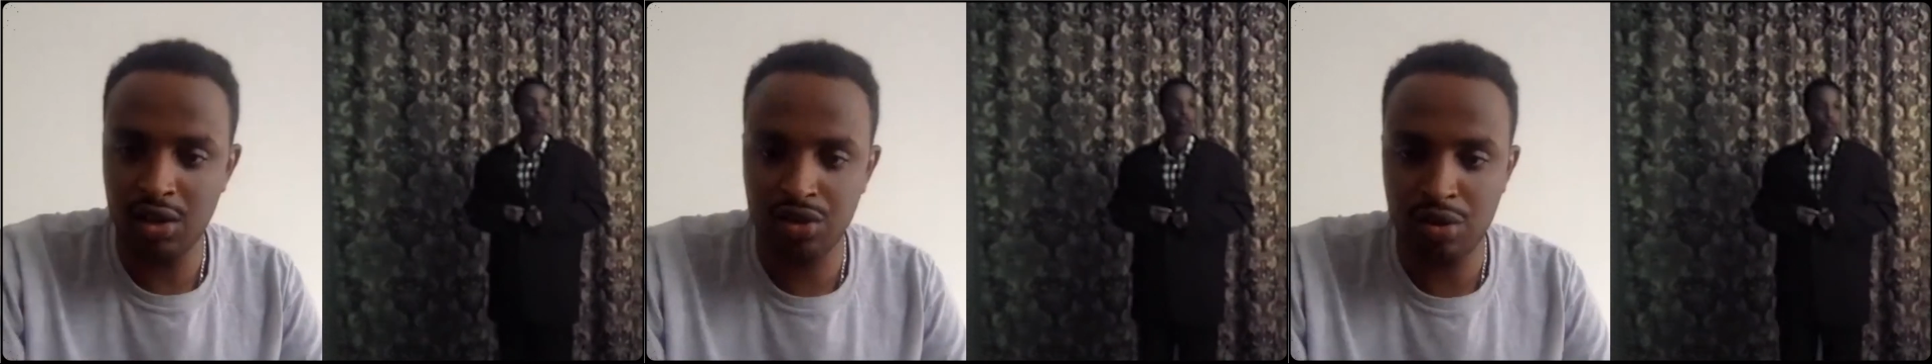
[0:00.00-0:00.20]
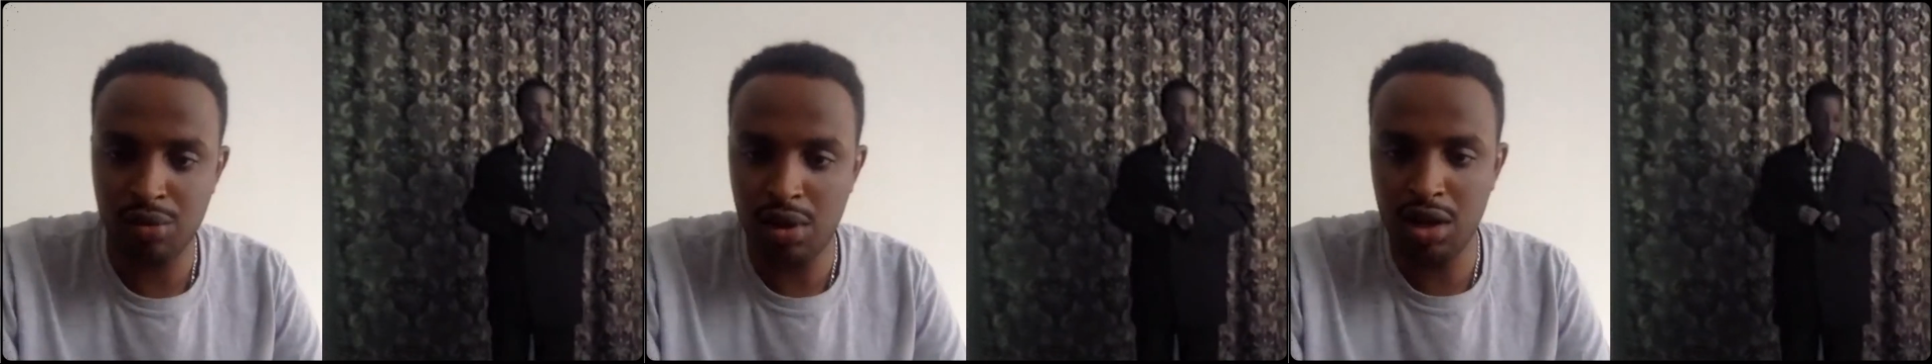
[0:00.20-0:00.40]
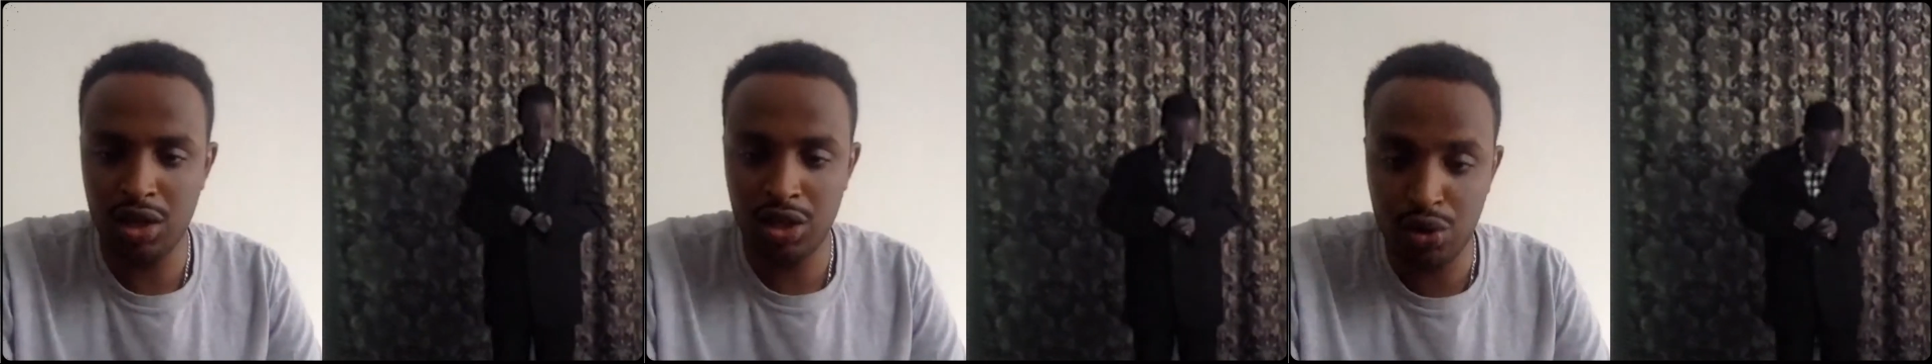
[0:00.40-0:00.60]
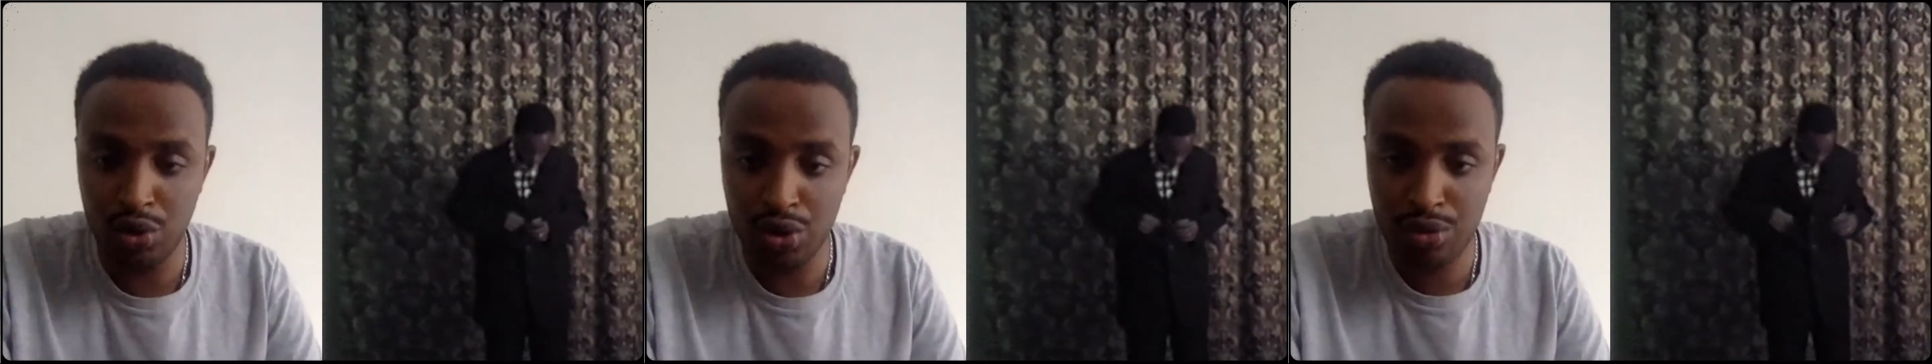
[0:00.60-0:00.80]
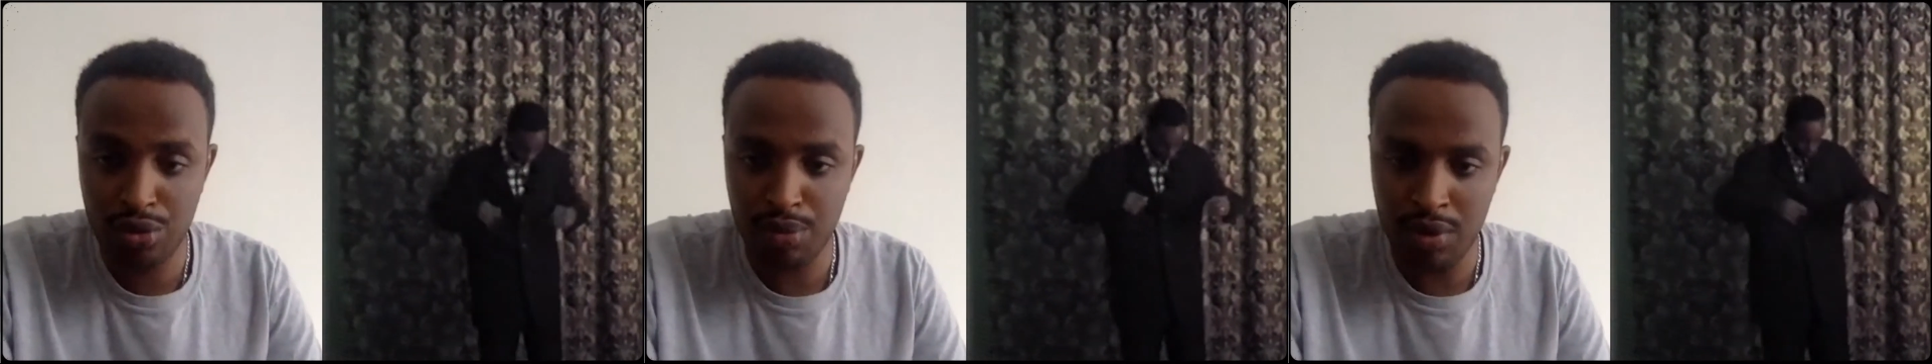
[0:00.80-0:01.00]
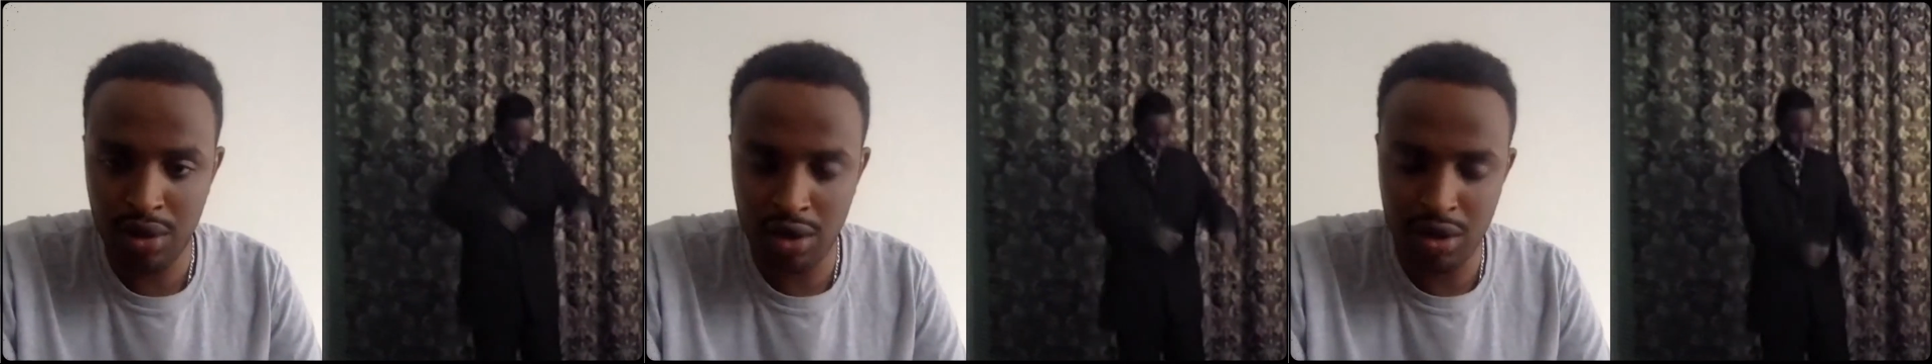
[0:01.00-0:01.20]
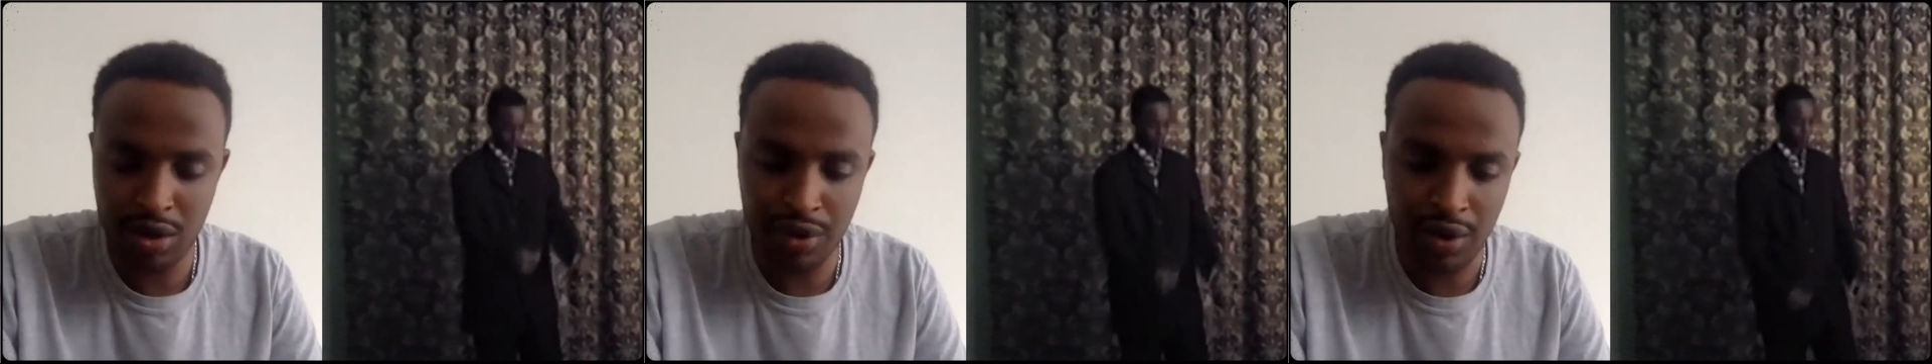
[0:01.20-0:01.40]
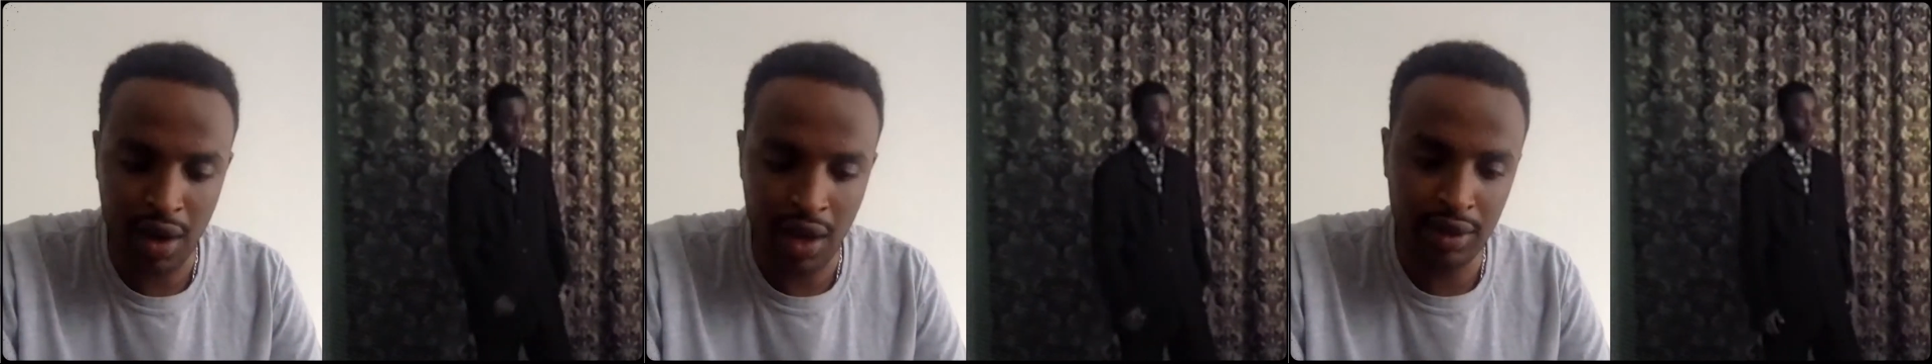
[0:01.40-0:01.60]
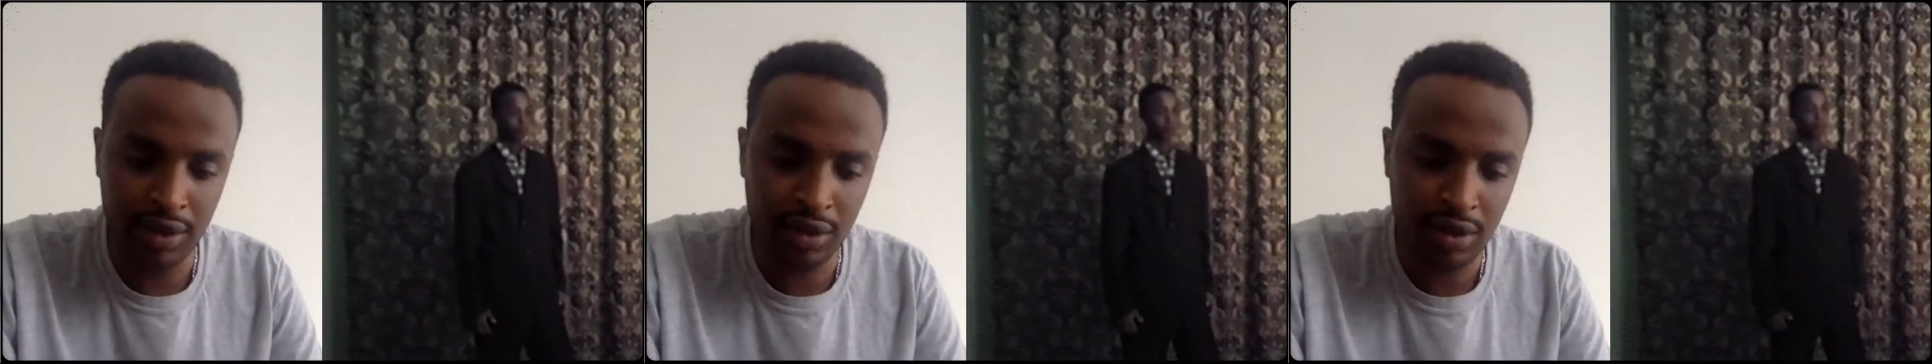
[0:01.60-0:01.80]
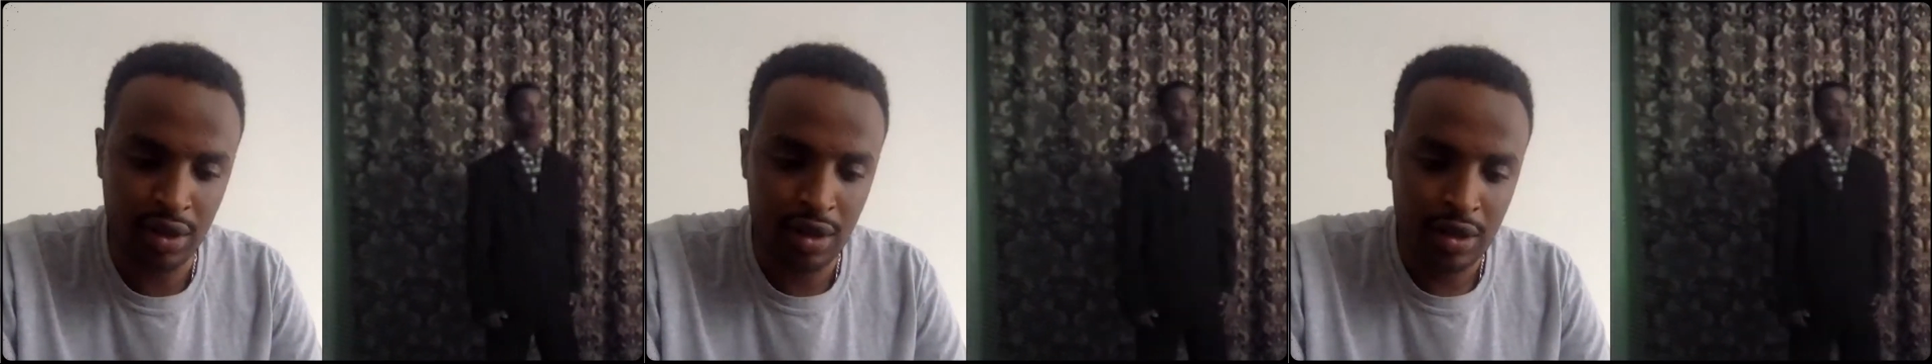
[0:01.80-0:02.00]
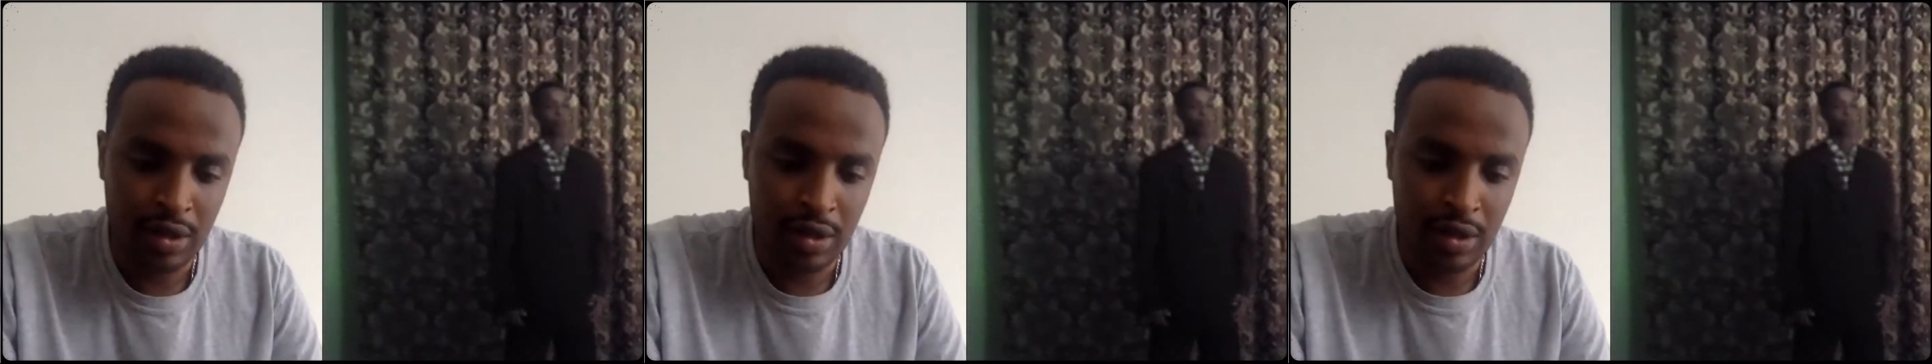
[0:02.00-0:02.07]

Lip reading: Somali youth, you know, and